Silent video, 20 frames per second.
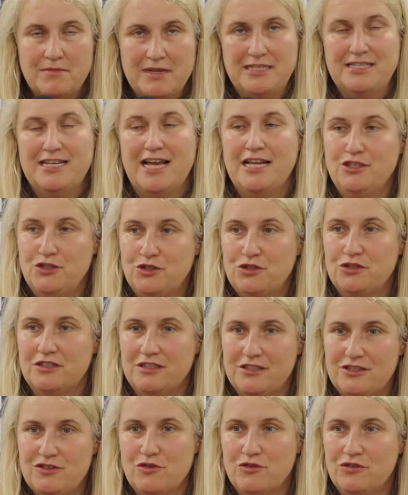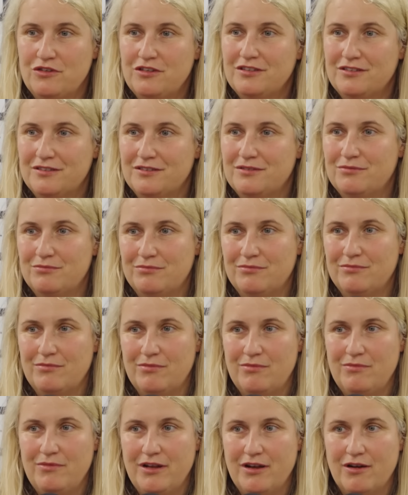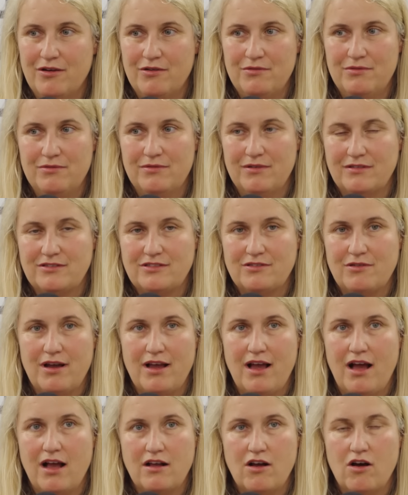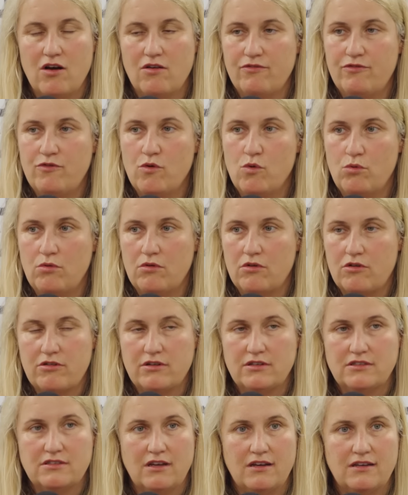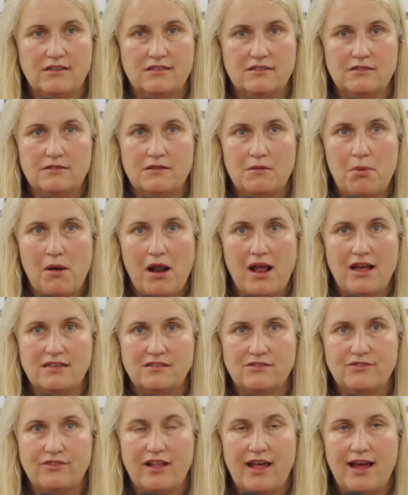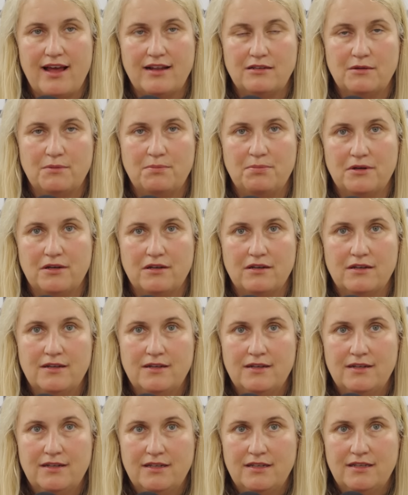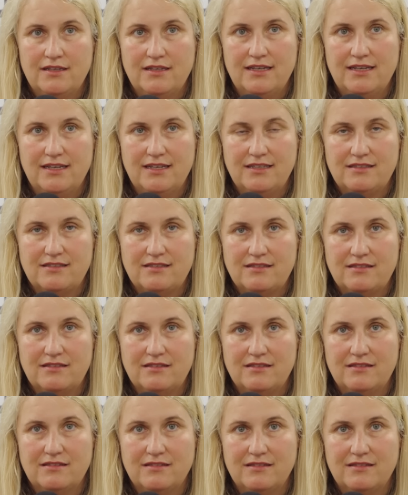intention is good. You know, so I can't fault or criticise the players for that, but it's